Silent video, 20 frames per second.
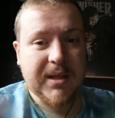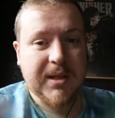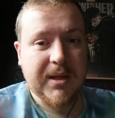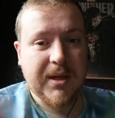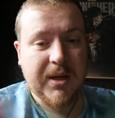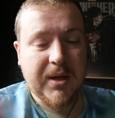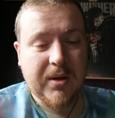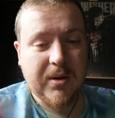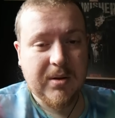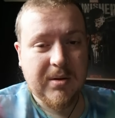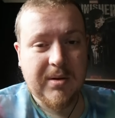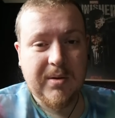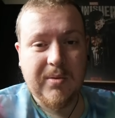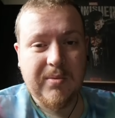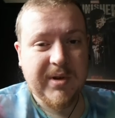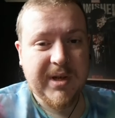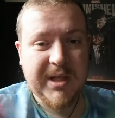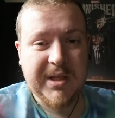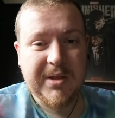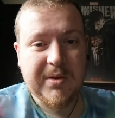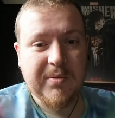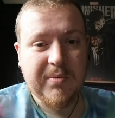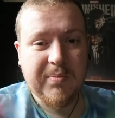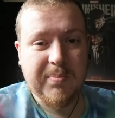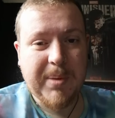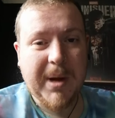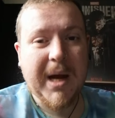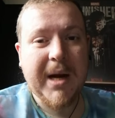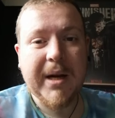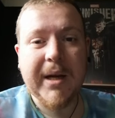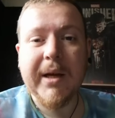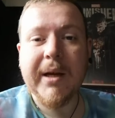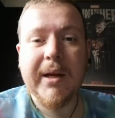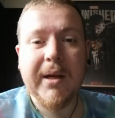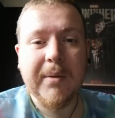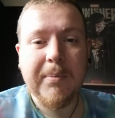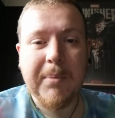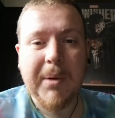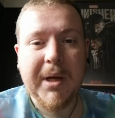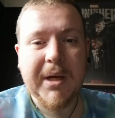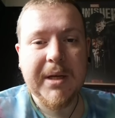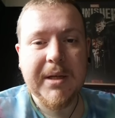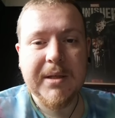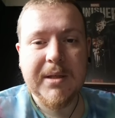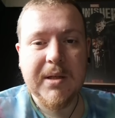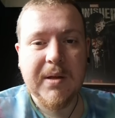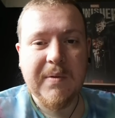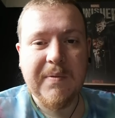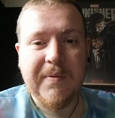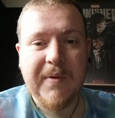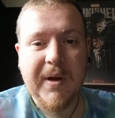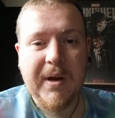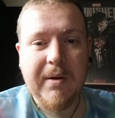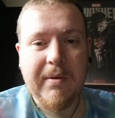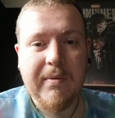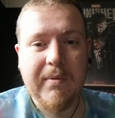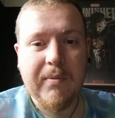you don't you don't need to panic and buy into the fear